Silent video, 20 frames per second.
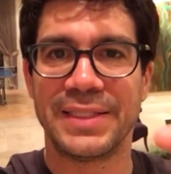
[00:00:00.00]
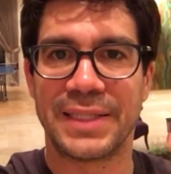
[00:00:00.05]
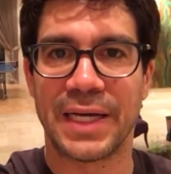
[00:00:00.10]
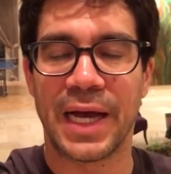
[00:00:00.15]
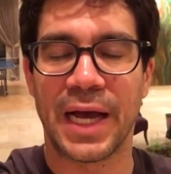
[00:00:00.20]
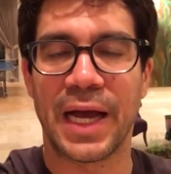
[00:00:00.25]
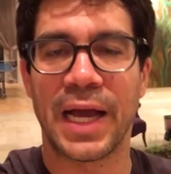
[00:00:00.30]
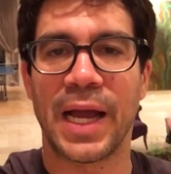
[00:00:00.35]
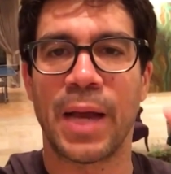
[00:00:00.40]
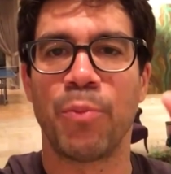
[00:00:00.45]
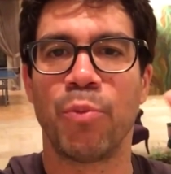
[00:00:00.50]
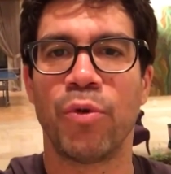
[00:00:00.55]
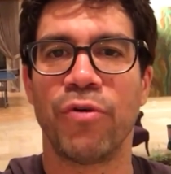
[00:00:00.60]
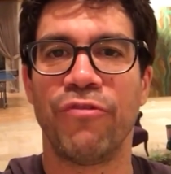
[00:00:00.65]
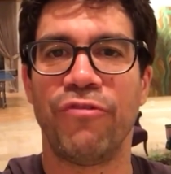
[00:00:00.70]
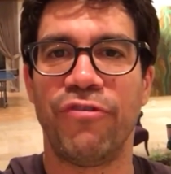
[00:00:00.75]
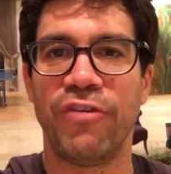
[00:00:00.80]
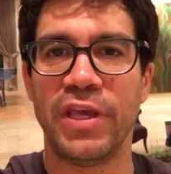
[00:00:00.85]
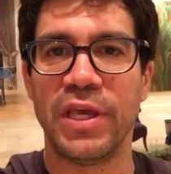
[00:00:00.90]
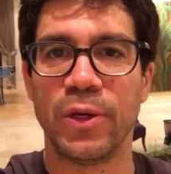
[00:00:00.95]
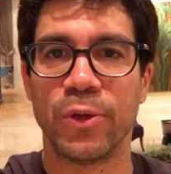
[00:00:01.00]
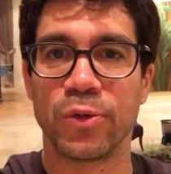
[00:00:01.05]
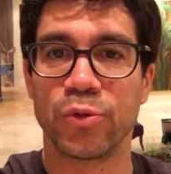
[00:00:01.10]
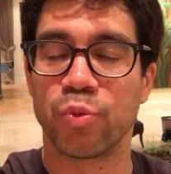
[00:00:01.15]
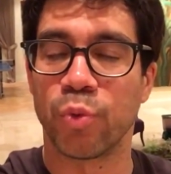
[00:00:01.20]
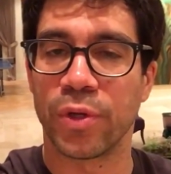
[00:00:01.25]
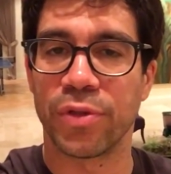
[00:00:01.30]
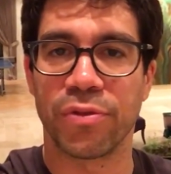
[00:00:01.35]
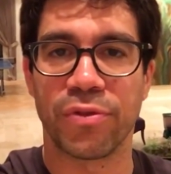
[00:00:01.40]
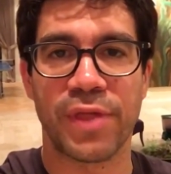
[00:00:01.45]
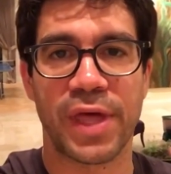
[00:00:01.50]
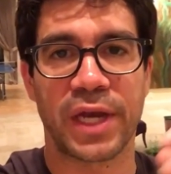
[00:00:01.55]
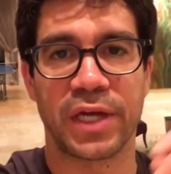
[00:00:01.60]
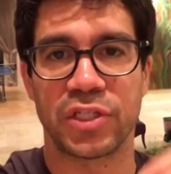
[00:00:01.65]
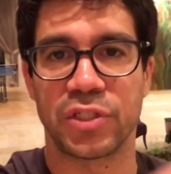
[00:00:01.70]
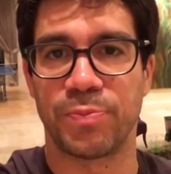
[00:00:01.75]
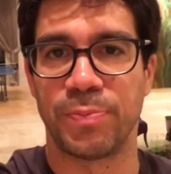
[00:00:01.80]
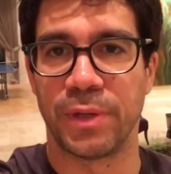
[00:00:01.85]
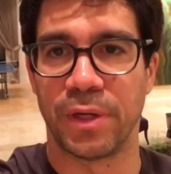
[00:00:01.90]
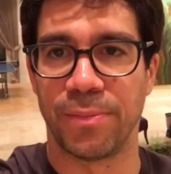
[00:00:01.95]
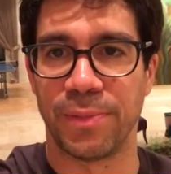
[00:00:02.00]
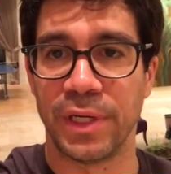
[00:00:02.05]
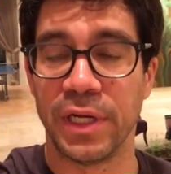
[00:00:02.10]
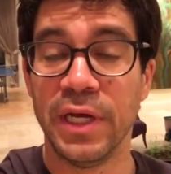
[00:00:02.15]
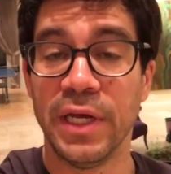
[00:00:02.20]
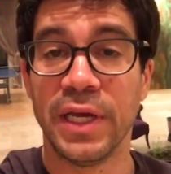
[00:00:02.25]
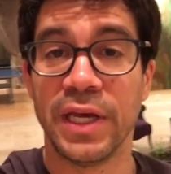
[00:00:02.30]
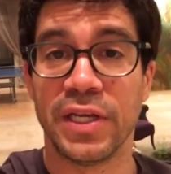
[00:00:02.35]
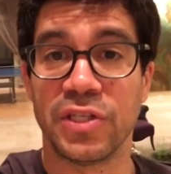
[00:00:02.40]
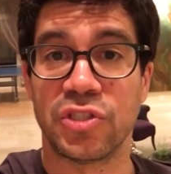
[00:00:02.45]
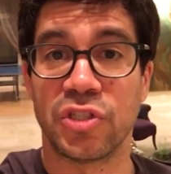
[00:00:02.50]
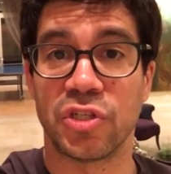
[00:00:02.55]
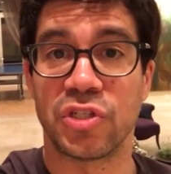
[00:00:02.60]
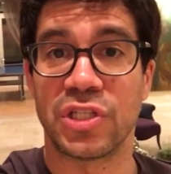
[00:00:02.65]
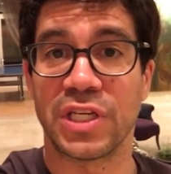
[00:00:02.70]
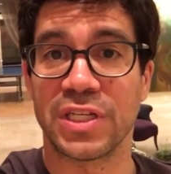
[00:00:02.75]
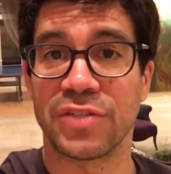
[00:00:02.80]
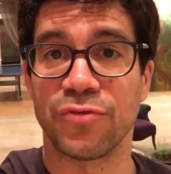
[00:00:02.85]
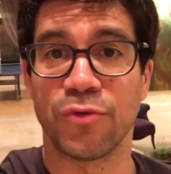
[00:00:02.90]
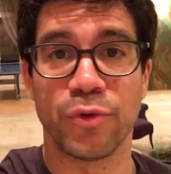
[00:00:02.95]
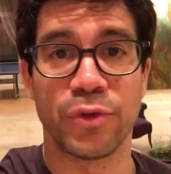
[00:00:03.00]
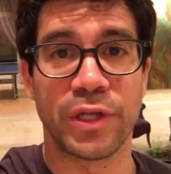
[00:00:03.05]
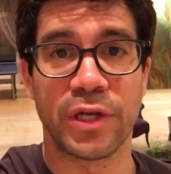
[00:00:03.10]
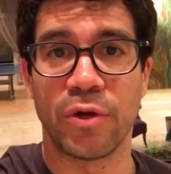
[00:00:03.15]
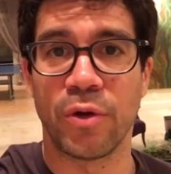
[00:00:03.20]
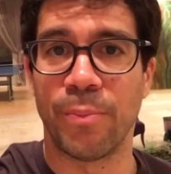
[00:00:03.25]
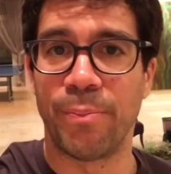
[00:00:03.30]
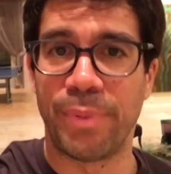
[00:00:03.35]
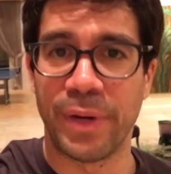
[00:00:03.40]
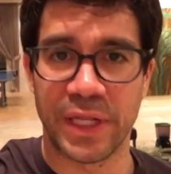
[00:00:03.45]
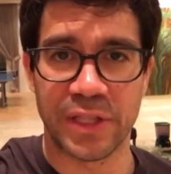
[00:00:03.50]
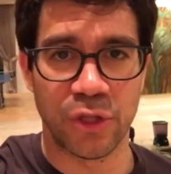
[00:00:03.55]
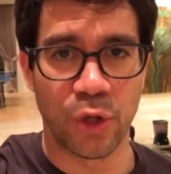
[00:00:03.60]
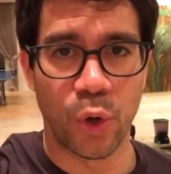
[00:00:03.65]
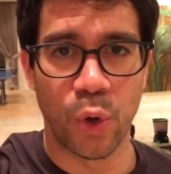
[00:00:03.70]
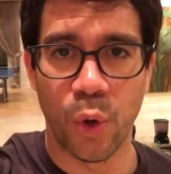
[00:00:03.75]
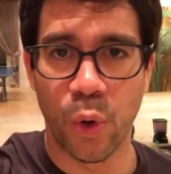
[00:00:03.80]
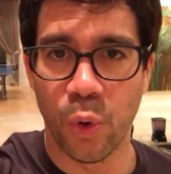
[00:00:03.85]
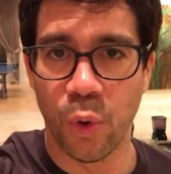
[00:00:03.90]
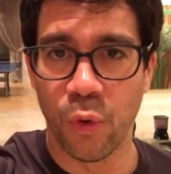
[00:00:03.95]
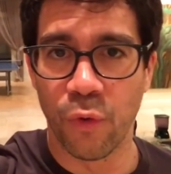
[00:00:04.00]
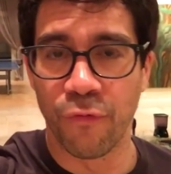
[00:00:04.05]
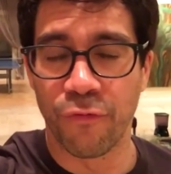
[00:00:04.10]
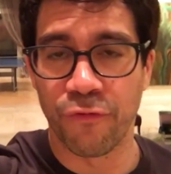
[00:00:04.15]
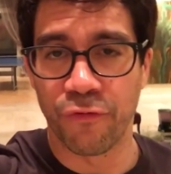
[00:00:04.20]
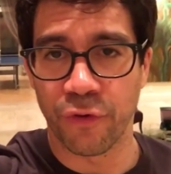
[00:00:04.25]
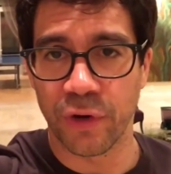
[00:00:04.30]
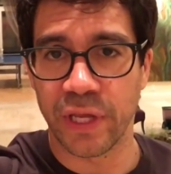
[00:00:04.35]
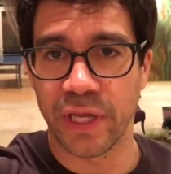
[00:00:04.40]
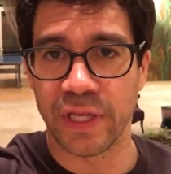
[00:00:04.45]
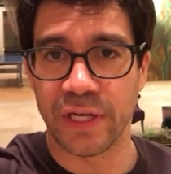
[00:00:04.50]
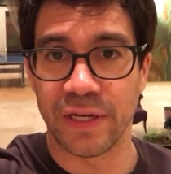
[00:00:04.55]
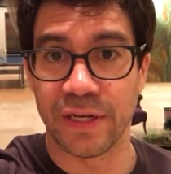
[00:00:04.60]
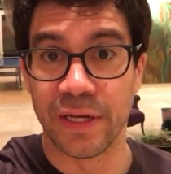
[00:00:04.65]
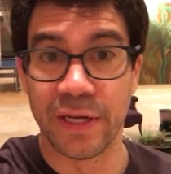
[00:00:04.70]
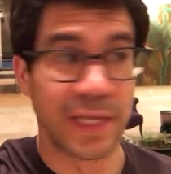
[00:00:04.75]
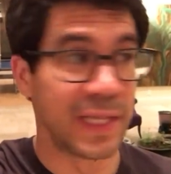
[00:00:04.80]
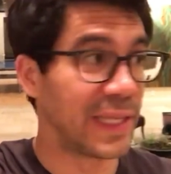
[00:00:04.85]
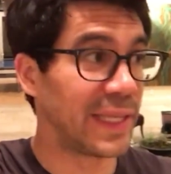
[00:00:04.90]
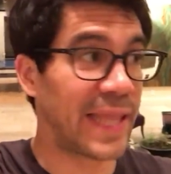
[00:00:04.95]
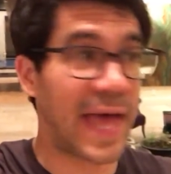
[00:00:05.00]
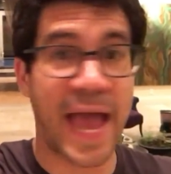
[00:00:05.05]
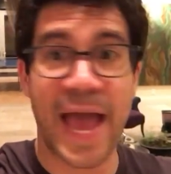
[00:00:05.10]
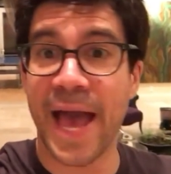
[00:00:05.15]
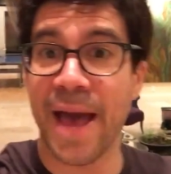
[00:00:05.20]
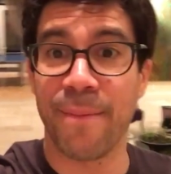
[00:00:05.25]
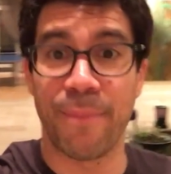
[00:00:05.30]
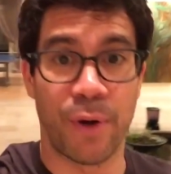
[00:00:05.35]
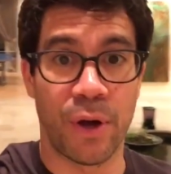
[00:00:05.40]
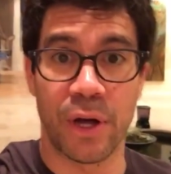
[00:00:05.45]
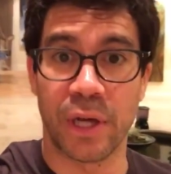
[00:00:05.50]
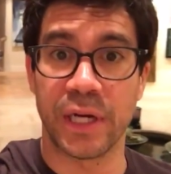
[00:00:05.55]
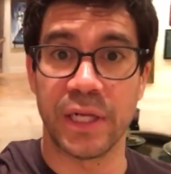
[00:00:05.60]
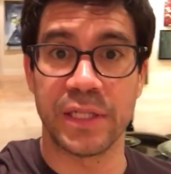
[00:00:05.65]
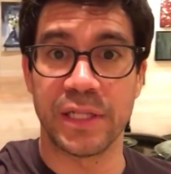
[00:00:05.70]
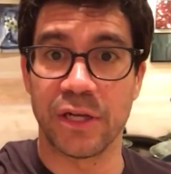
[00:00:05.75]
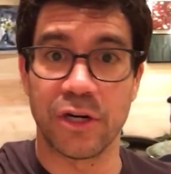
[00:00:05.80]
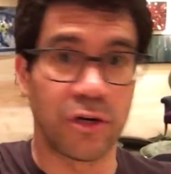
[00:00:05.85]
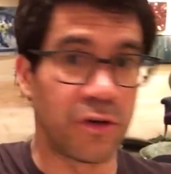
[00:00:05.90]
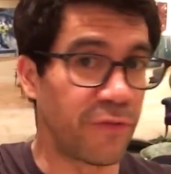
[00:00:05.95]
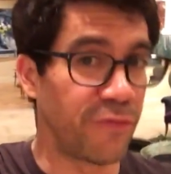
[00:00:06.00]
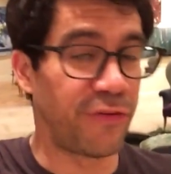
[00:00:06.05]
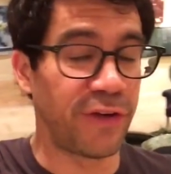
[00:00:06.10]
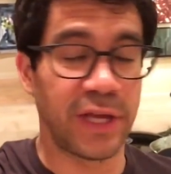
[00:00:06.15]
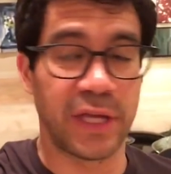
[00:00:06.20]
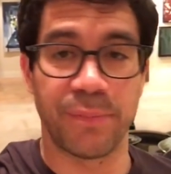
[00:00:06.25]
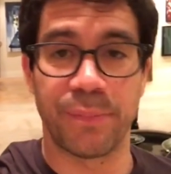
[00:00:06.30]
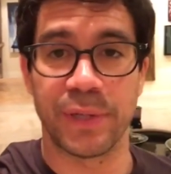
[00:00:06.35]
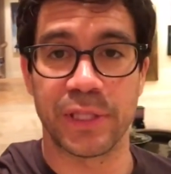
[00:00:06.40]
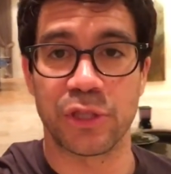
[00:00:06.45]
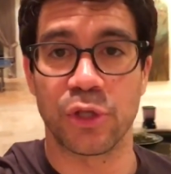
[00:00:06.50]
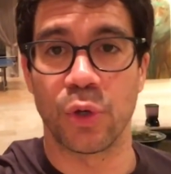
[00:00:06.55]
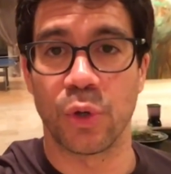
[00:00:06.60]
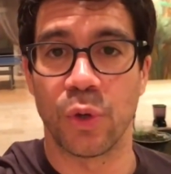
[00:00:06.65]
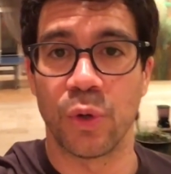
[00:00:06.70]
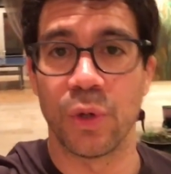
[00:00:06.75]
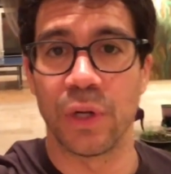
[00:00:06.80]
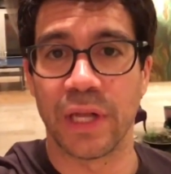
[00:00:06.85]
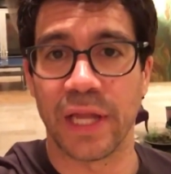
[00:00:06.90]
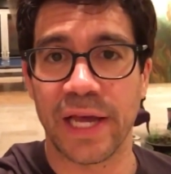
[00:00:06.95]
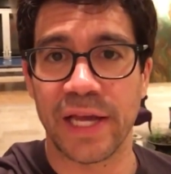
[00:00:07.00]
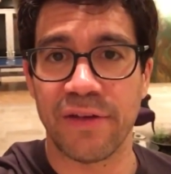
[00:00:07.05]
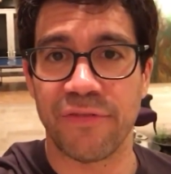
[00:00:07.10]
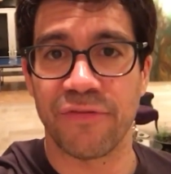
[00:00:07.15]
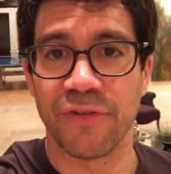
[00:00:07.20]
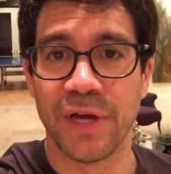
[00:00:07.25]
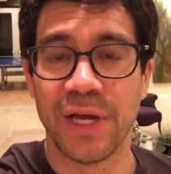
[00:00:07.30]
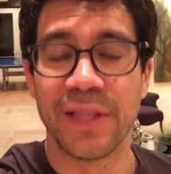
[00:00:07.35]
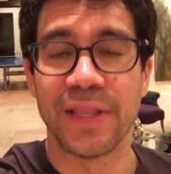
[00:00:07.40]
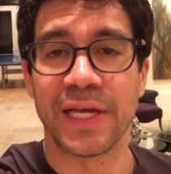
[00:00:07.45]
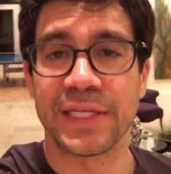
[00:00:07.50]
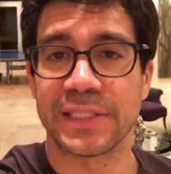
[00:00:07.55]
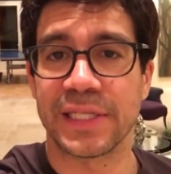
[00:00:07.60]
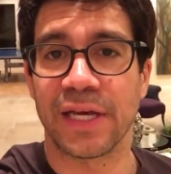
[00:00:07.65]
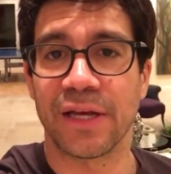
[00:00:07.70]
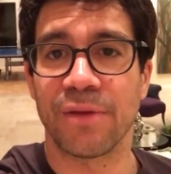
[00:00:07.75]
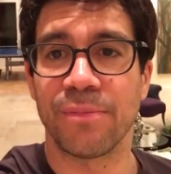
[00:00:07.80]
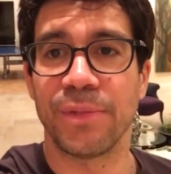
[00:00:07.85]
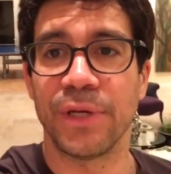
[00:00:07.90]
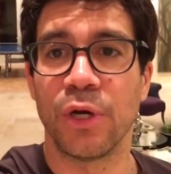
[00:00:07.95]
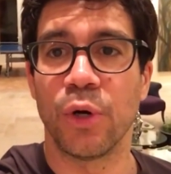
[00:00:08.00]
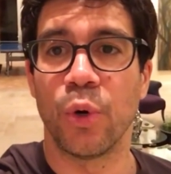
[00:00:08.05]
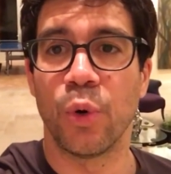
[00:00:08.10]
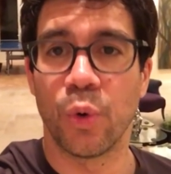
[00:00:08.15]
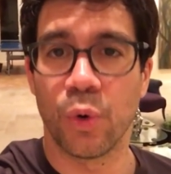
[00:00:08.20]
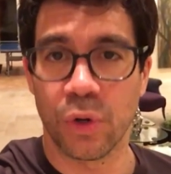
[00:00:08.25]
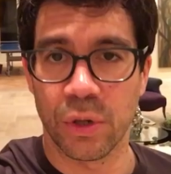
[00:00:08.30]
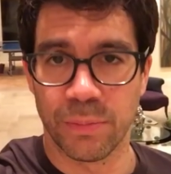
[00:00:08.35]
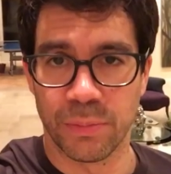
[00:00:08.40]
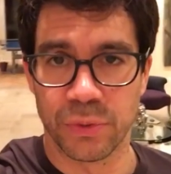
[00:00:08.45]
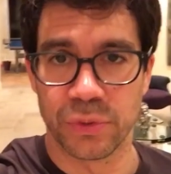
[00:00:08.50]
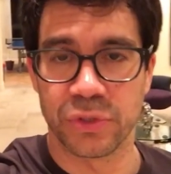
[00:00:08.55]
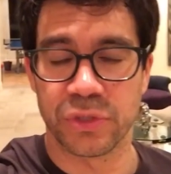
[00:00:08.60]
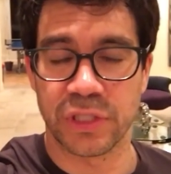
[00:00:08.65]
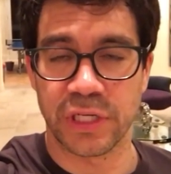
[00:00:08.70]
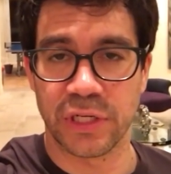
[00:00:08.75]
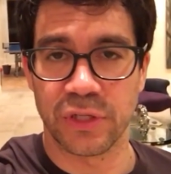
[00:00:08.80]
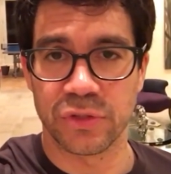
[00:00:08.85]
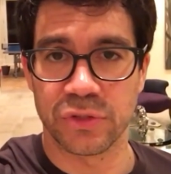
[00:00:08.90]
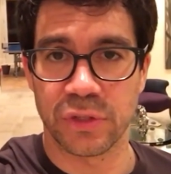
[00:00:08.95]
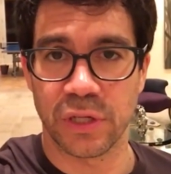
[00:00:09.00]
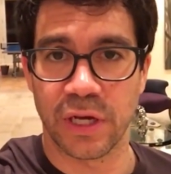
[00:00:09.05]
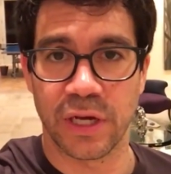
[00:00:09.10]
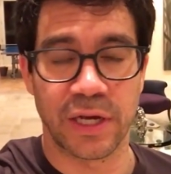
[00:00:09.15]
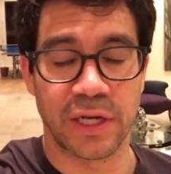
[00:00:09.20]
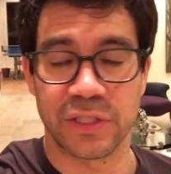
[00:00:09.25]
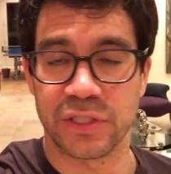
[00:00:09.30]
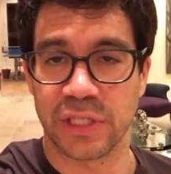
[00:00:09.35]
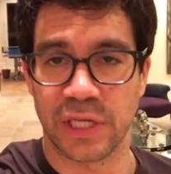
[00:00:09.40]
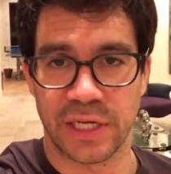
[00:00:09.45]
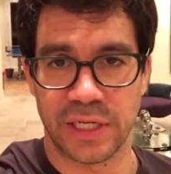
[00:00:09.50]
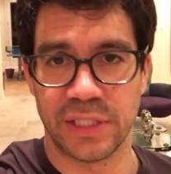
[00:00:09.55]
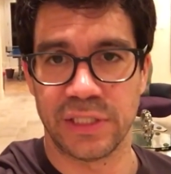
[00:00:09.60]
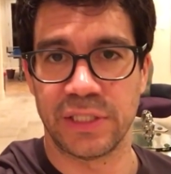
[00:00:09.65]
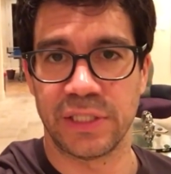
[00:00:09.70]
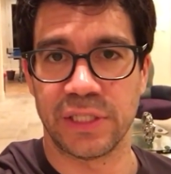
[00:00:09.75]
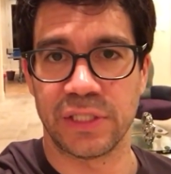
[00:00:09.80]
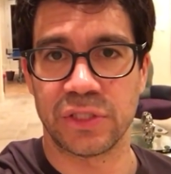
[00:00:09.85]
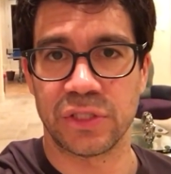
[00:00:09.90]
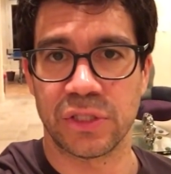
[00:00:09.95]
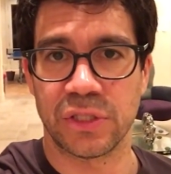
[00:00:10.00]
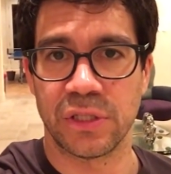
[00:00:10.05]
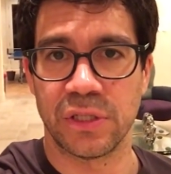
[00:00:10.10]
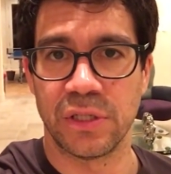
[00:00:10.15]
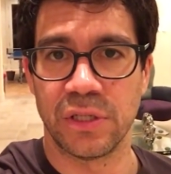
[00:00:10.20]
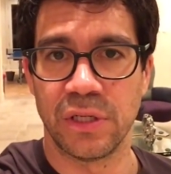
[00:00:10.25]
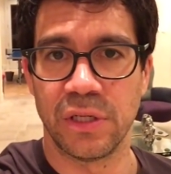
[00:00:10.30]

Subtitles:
Time reveals whether that experiment is successful. They don't bet the whole freaking lab on it. They don't bet their whole life. That's how to be a horrible sales scientist.